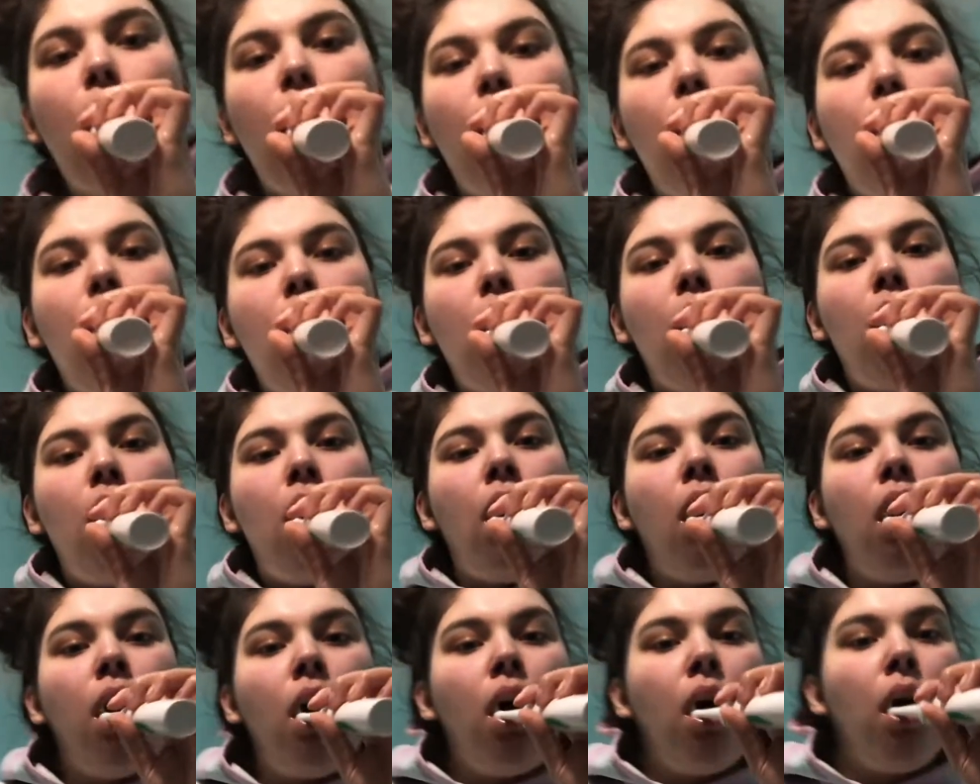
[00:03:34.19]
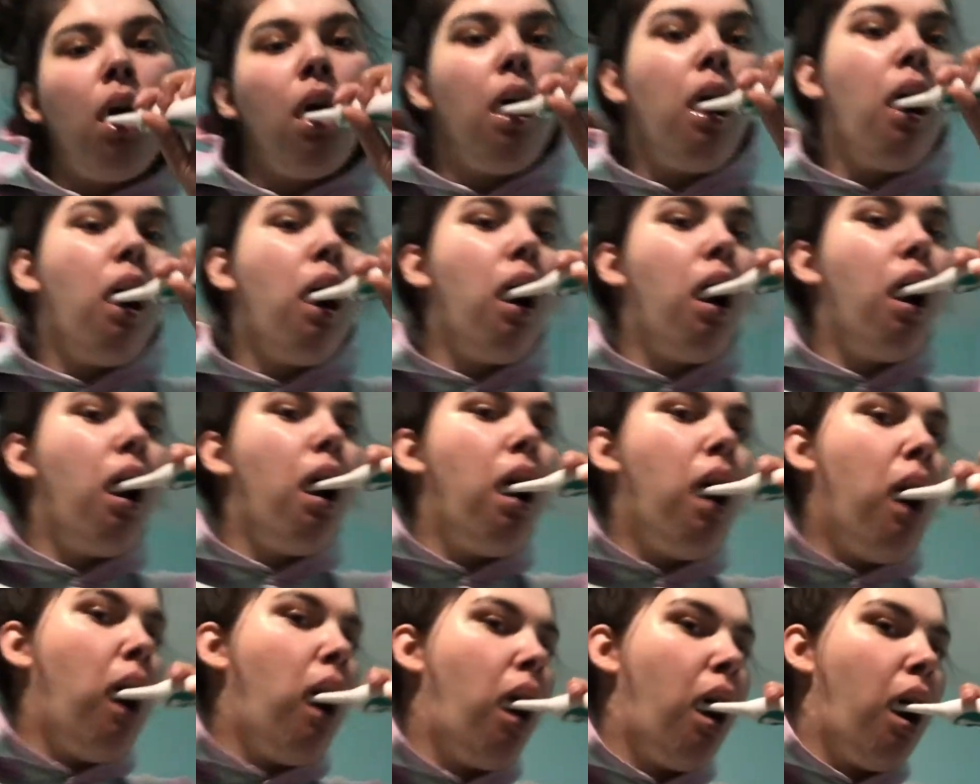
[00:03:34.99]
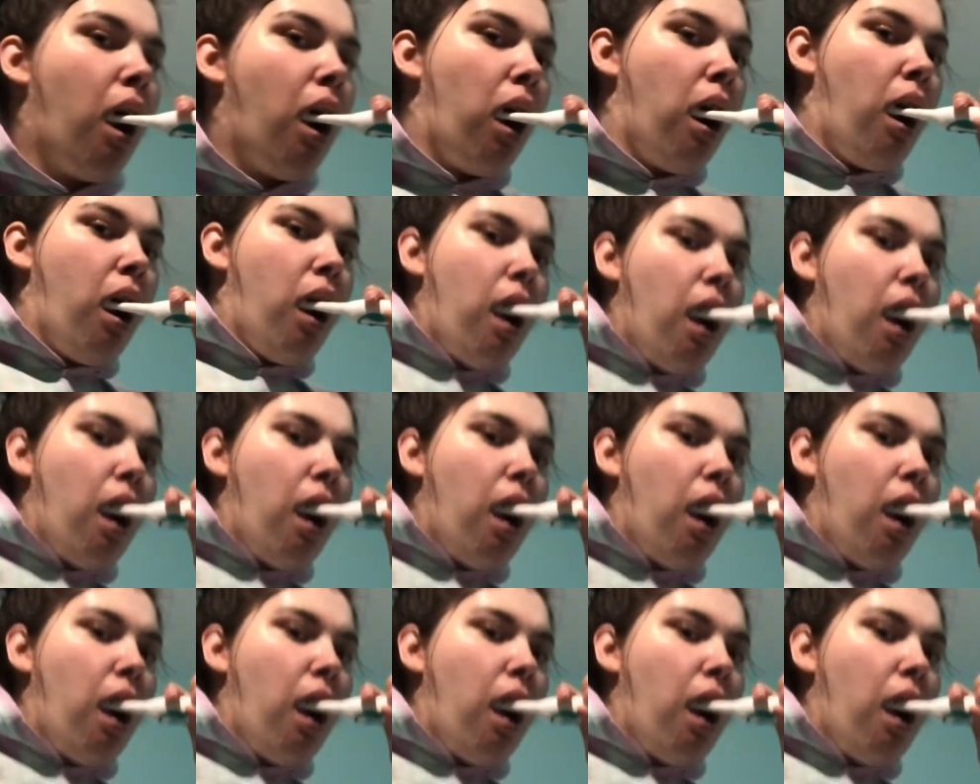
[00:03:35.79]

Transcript: I just, I, it's satisfying to